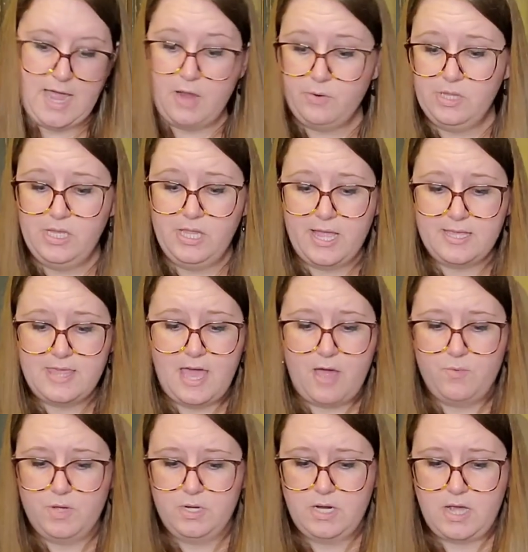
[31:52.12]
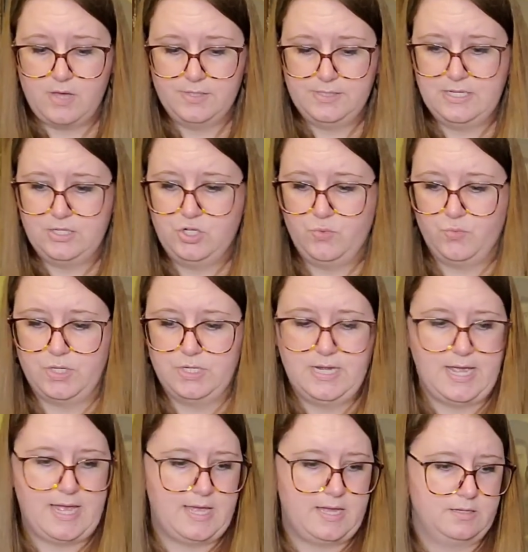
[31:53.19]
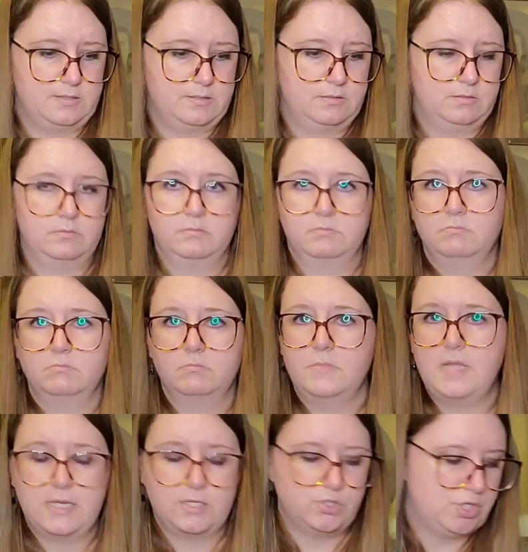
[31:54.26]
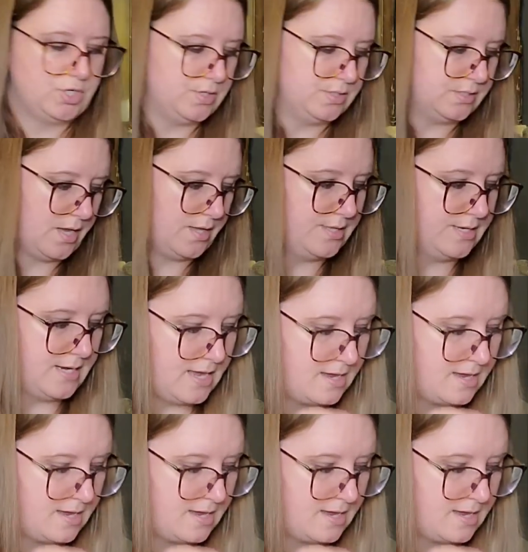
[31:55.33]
I really like that one. I'll stitch it one day. Next year is not the